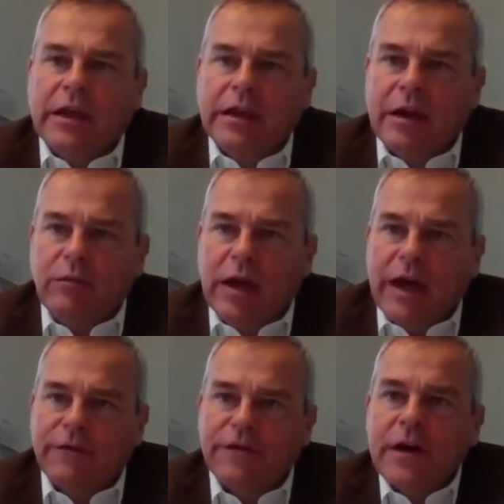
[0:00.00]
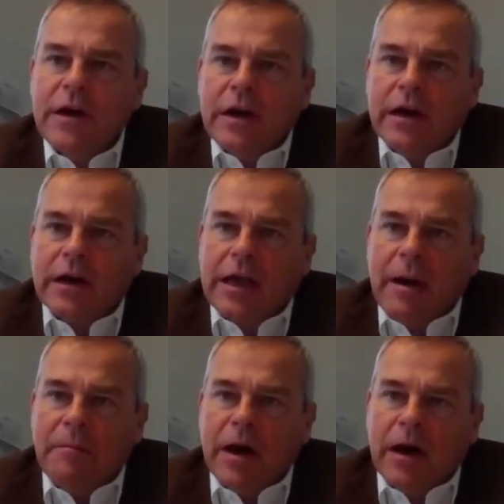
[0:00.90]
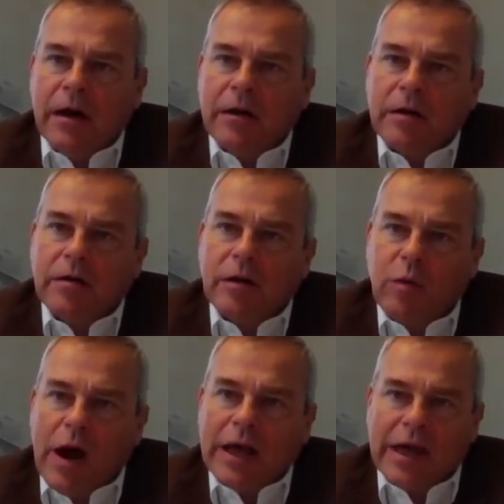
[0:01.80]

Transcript: that we have come quite